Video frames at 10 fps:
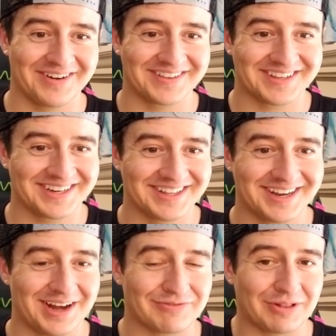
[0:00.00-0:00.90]
At the end of the day,
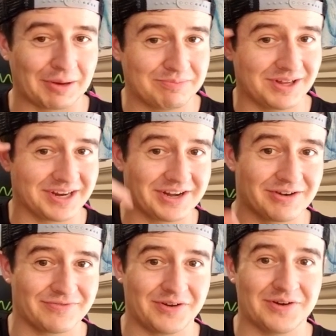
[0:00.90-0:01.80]
you don't have to plug into your
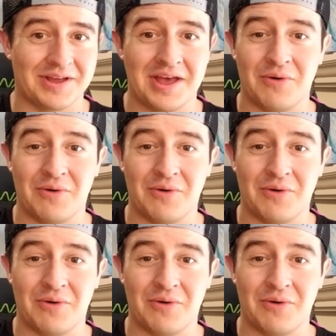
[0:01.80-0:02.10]
phone.